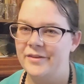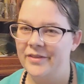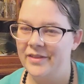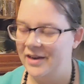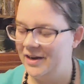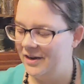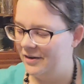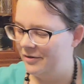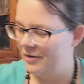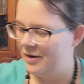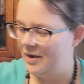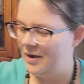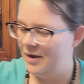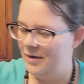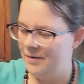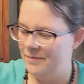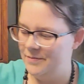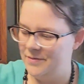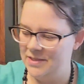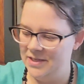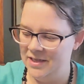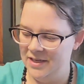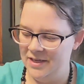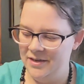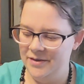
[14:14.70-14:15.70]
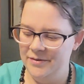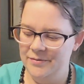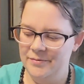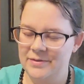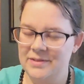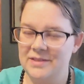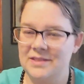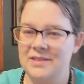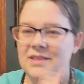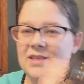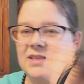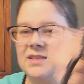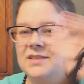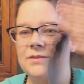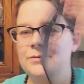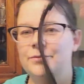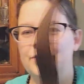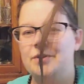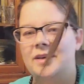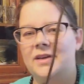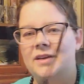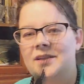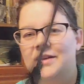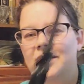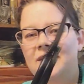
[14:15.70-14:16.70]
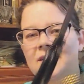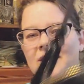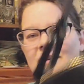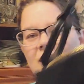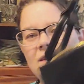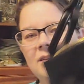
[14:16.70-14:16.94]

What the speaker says: that I grabbed was this one,